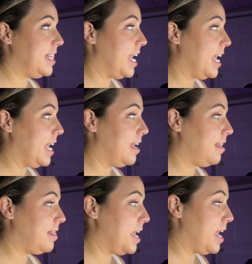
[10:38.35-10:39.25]

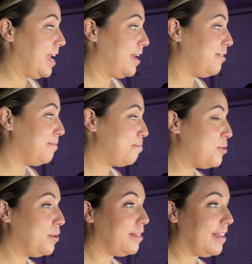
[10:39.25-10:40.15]
They
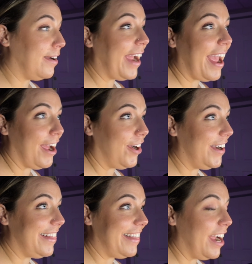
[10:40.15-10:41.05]
put their hair
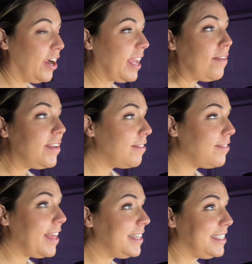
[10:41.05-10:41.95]
in there, even if
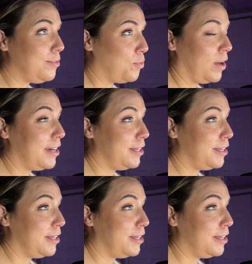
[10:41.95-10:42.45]
they weren't good